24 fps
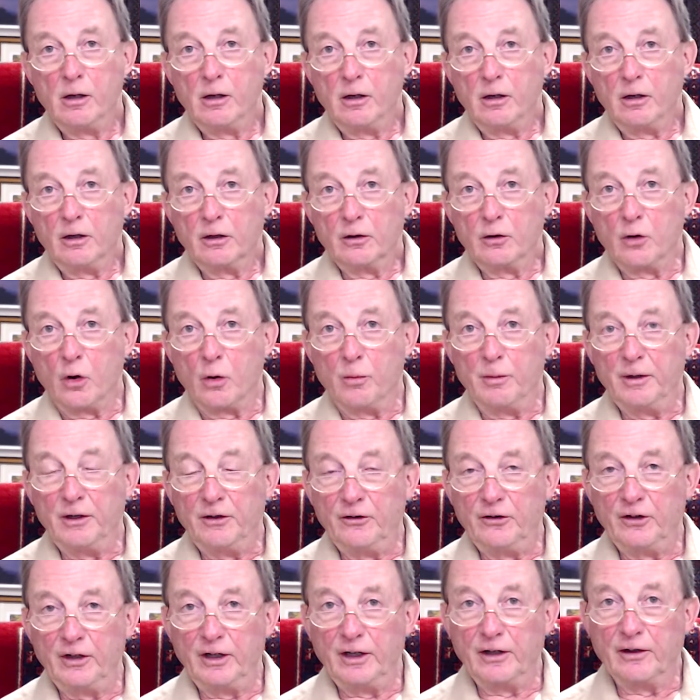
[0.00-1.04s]

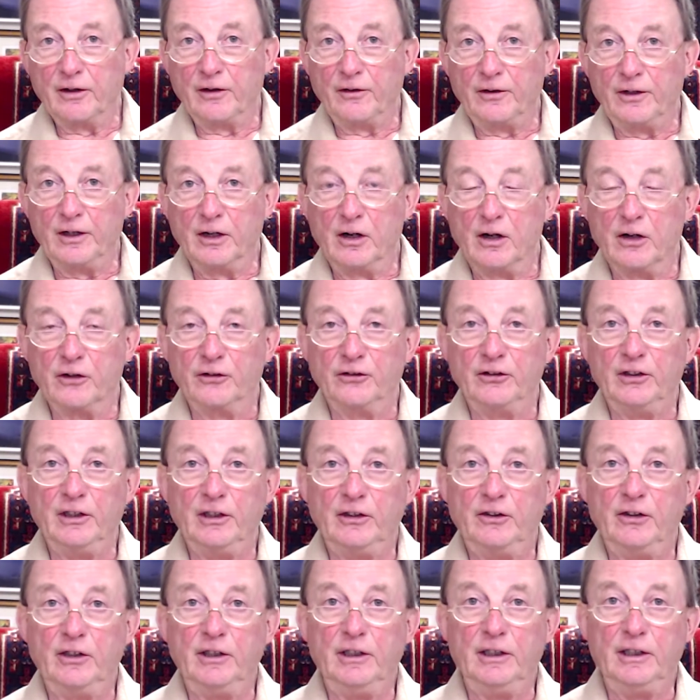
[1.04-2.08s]
commenting that the
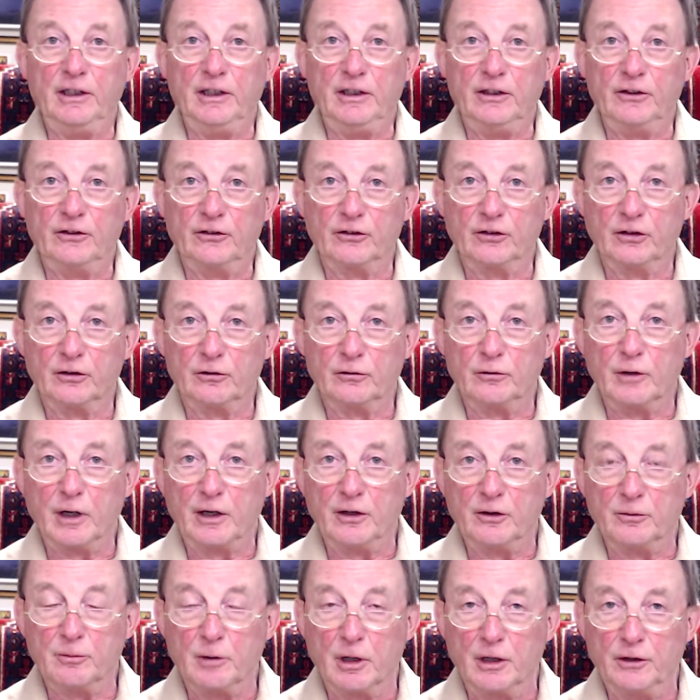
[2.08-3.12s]
RCTs,
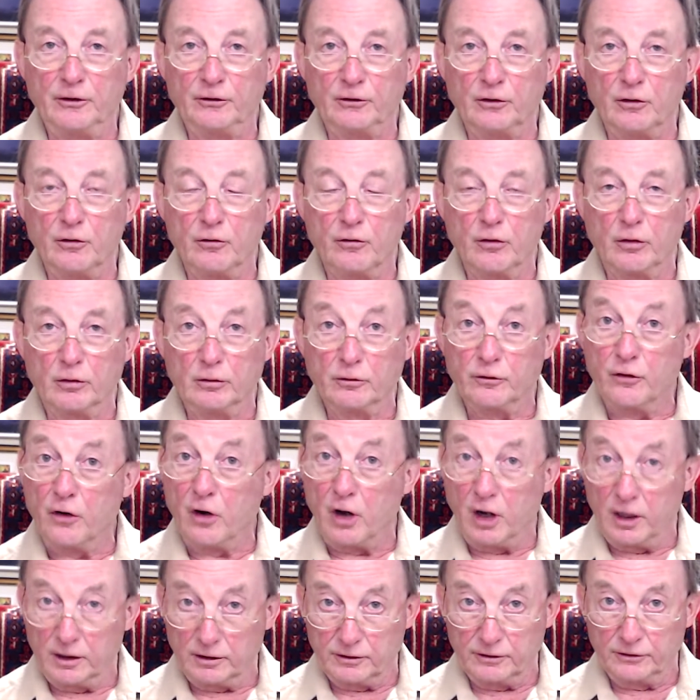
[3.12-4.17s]
randomised controlled
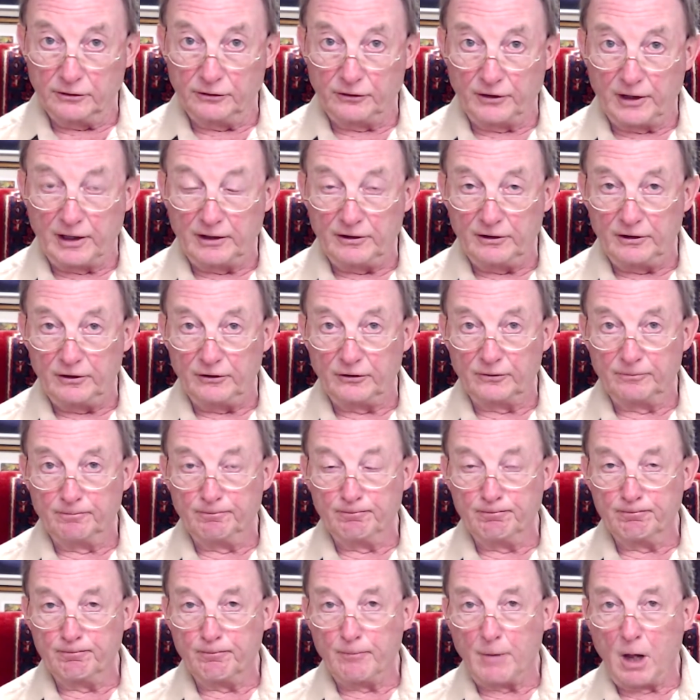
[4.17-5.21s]
trials, that is,
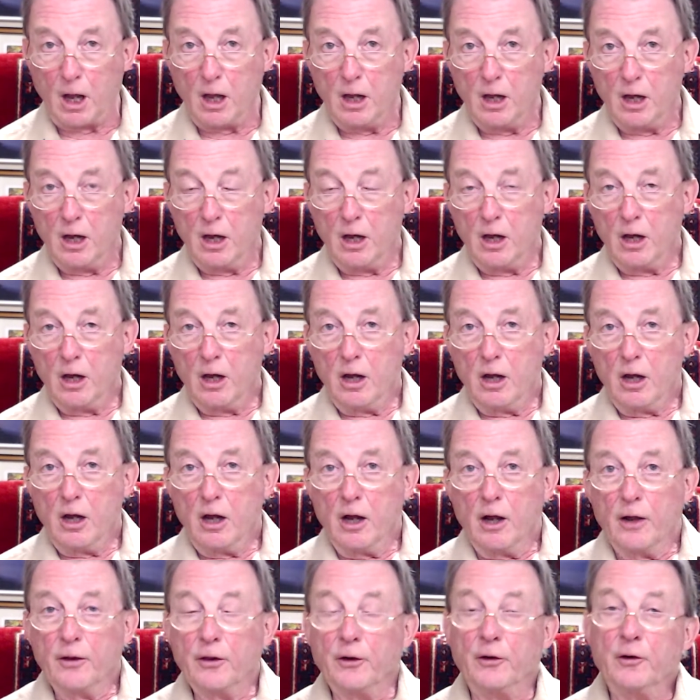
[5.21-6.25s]

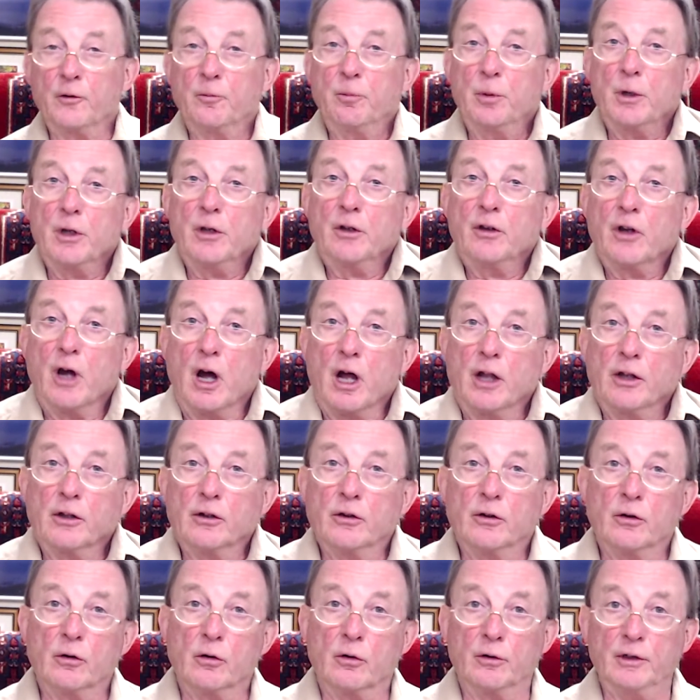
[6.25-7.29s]
that have been done
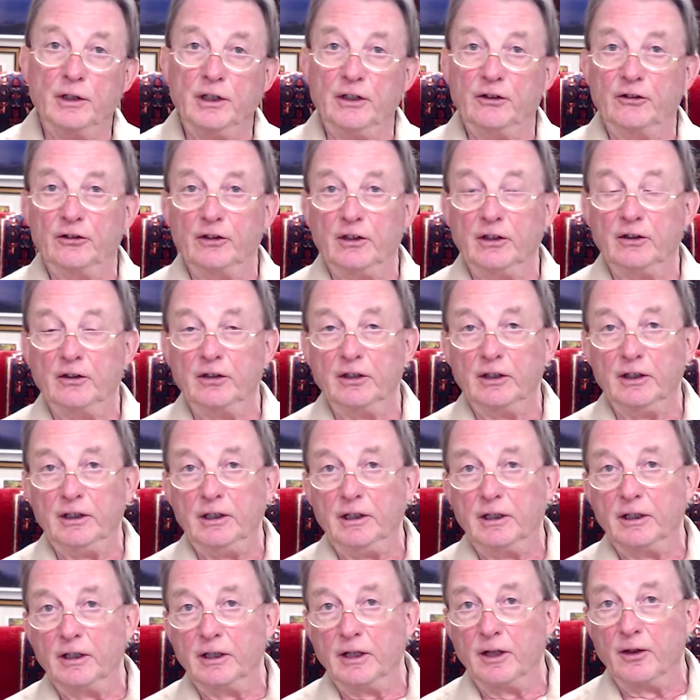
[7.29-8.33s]
on
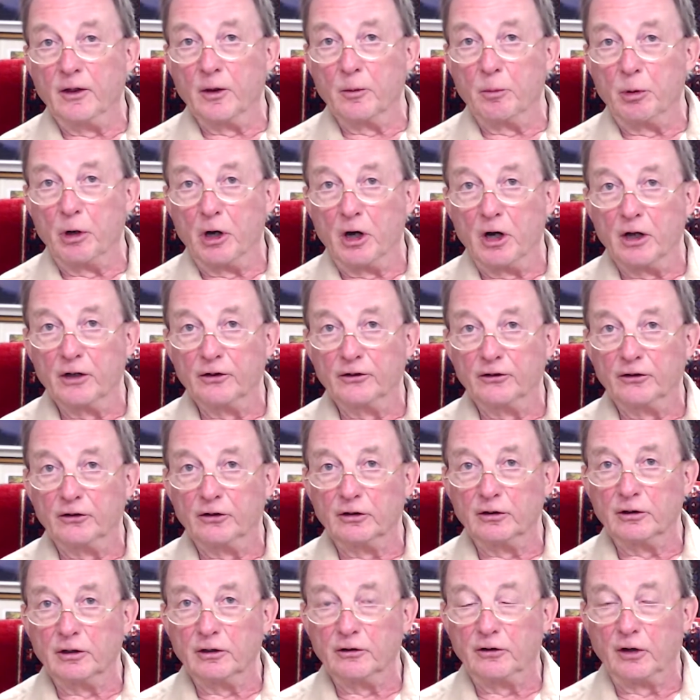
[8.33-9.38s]
ECT in the past
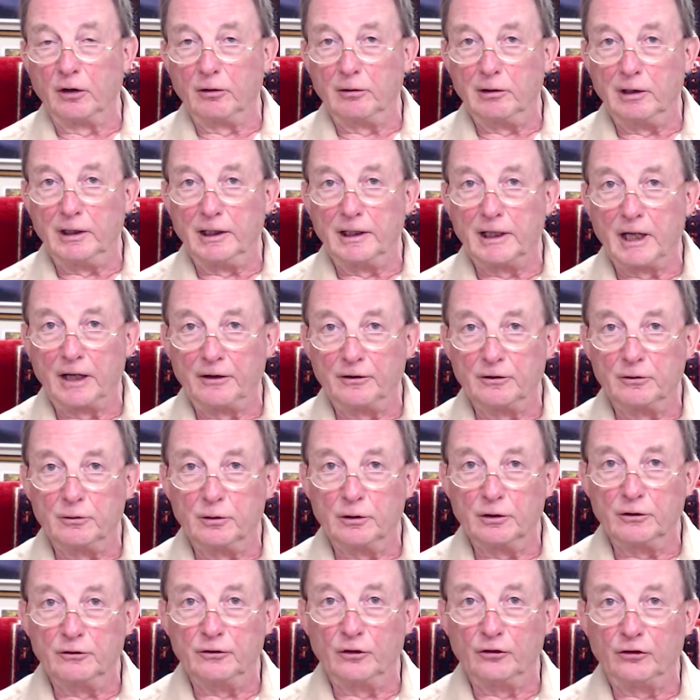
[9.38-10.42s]
are totally inadequate
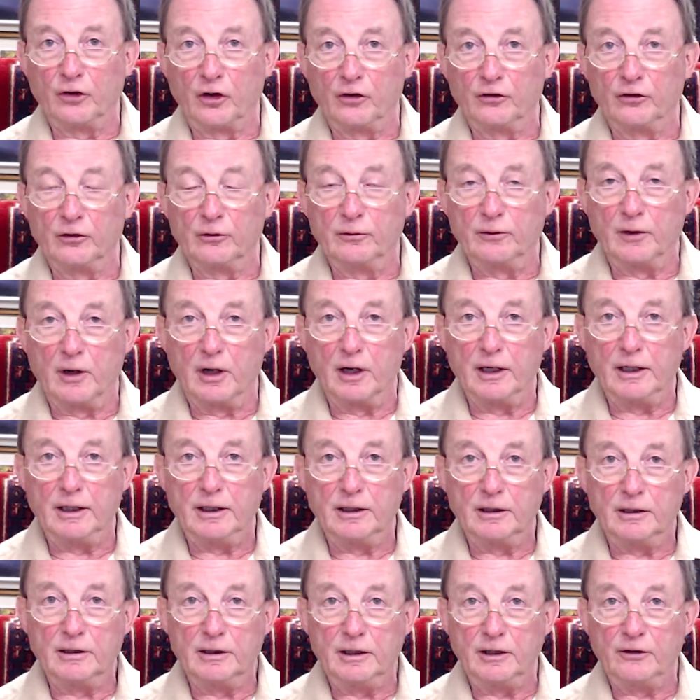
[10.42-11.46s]
to justify
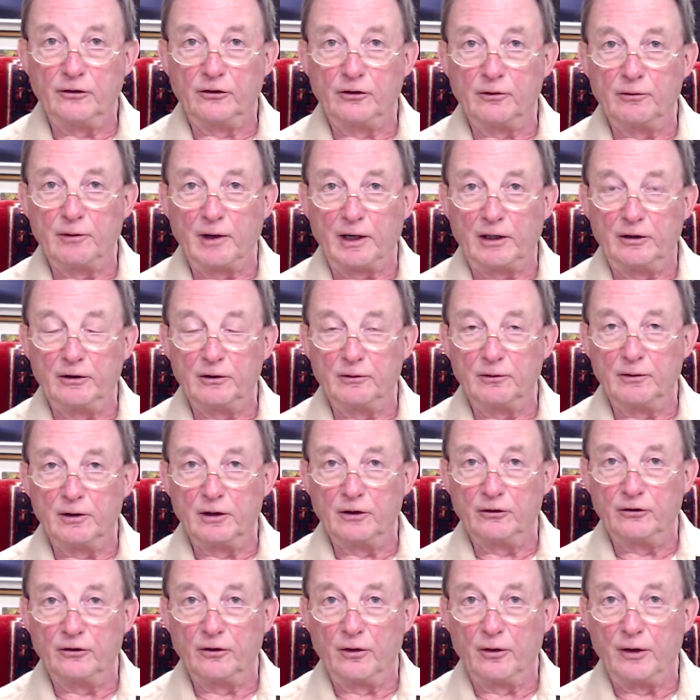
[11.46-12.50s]
its effectiveness
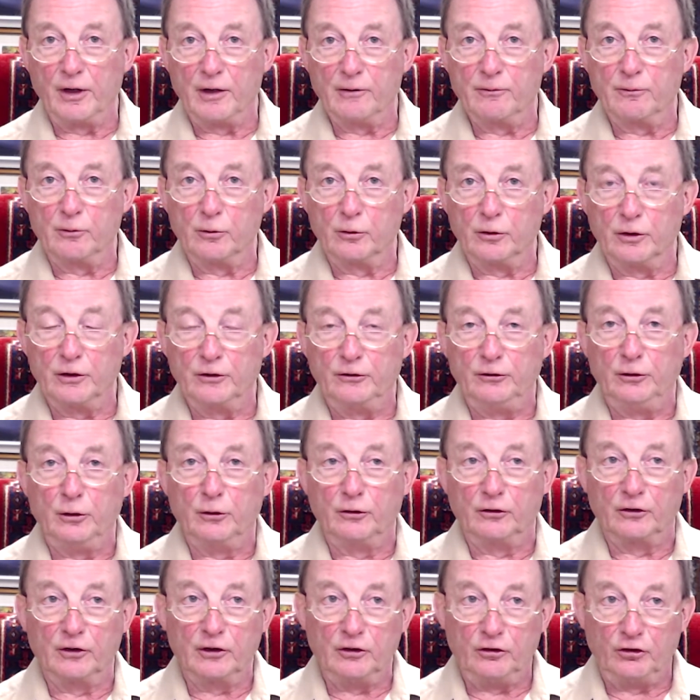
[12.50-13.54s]
and therefore its
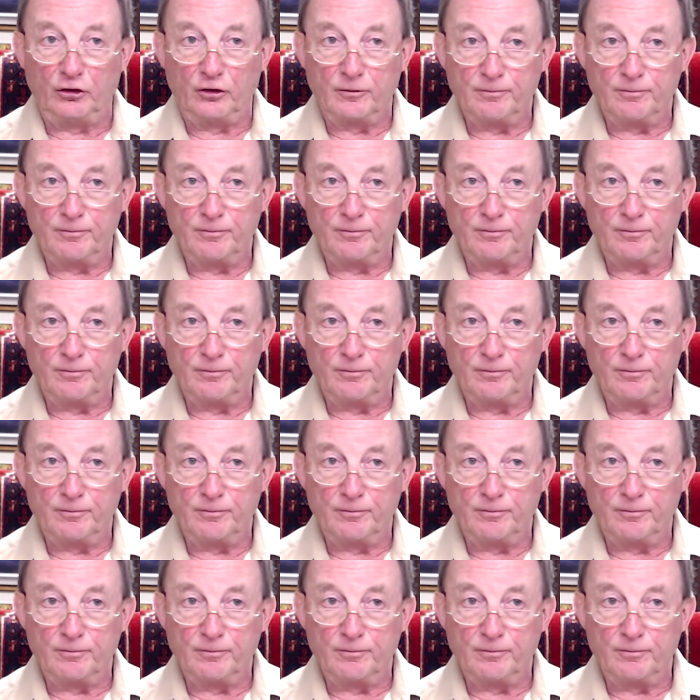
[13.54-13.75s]
usage.